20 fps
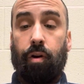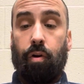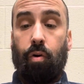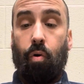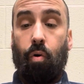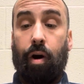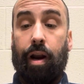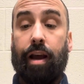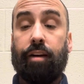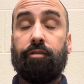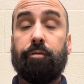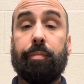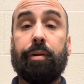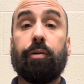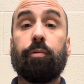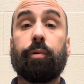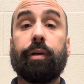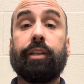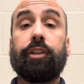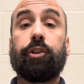or have to be
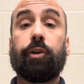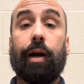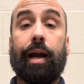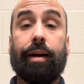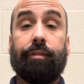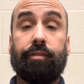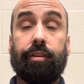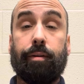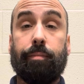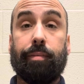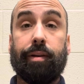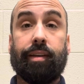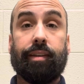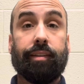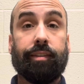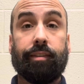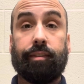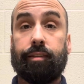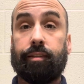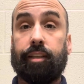redrafted
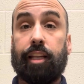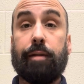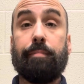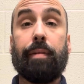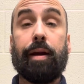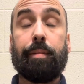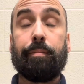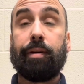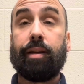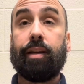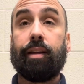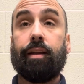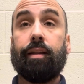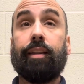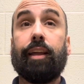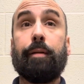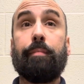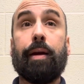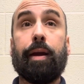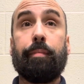because they may
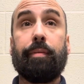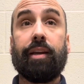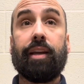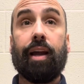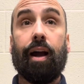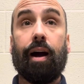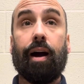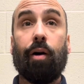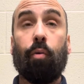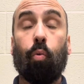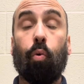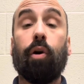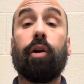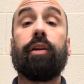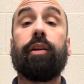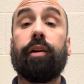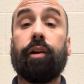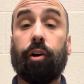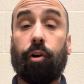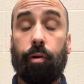be
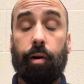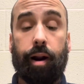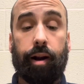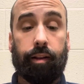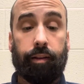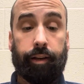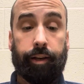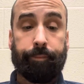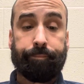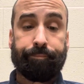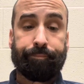worded incorrectly.